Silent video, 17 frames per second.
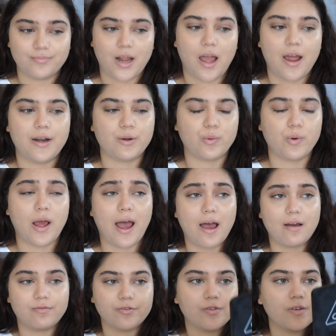I don't
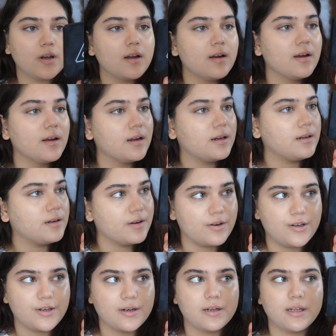have
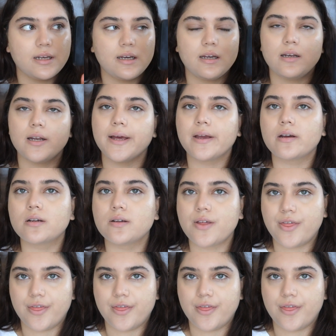really like